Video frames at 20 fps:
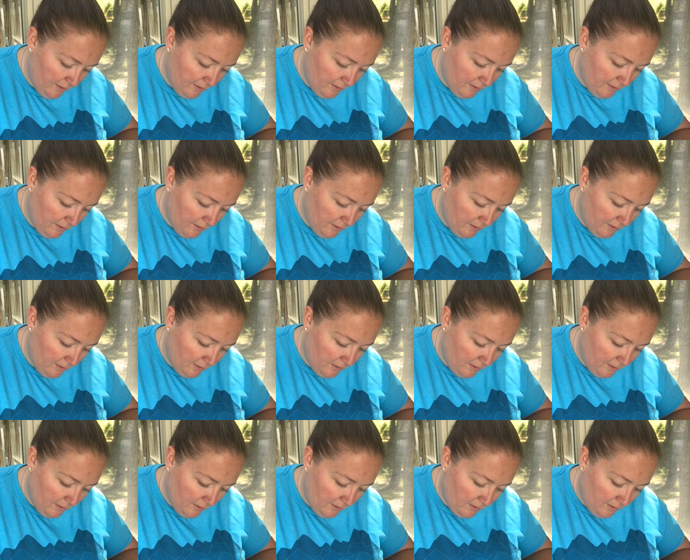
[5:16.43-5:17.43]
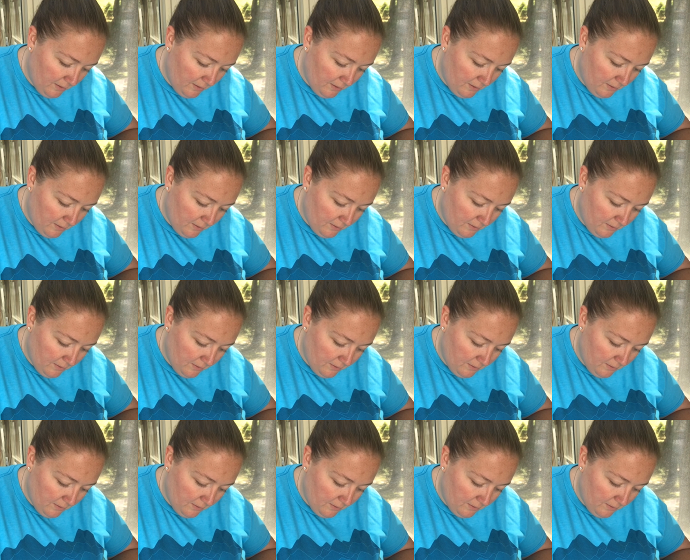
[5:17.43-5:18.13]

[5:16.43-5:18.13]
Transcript: Nothing is said.